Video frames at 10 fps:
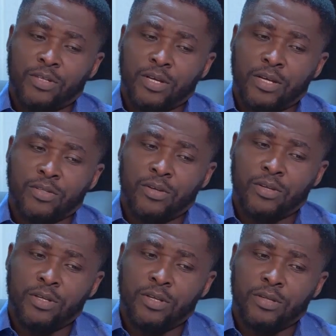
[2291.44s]
She has
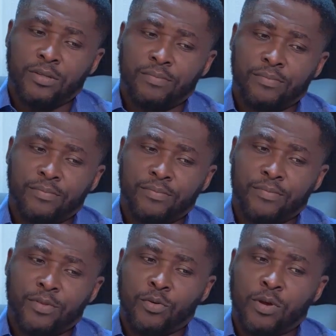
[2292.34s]
only
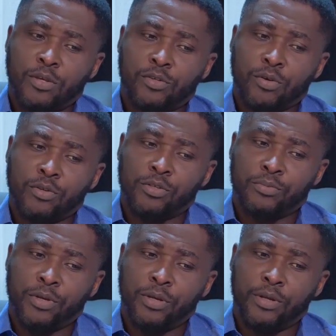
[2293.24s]
through her social
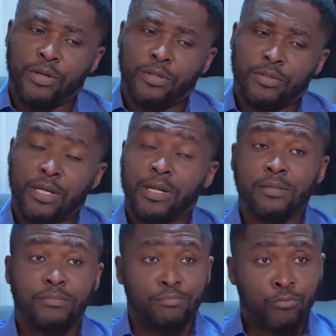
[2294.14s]
media
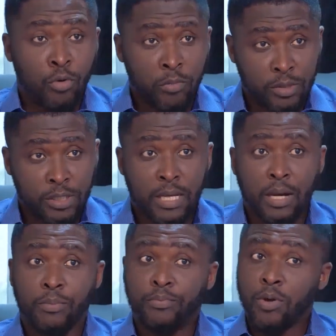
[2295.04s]
started promoting our